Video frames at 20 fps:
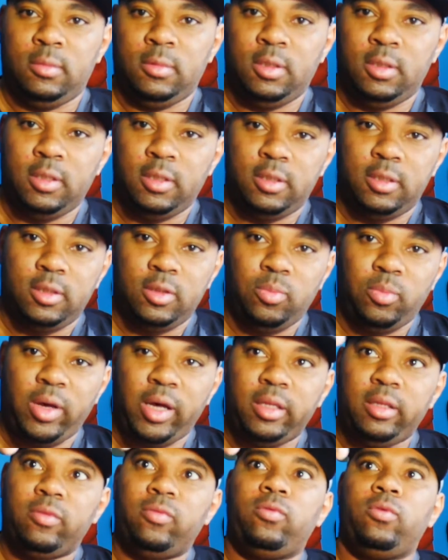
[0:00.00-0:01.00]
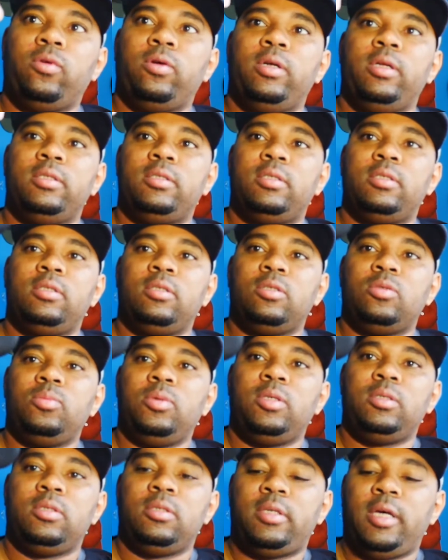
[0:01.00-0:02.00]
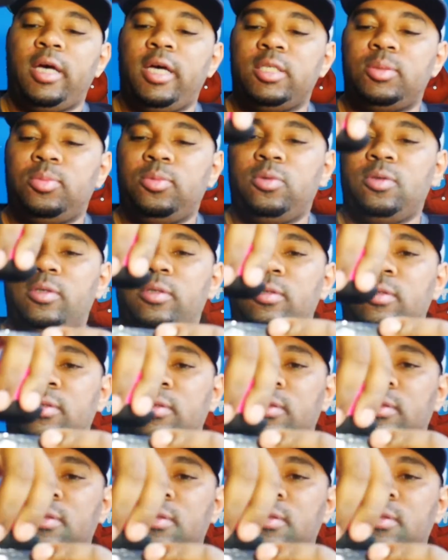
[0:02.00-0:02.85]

This is the magnet for it. This is going to be in your dashboard.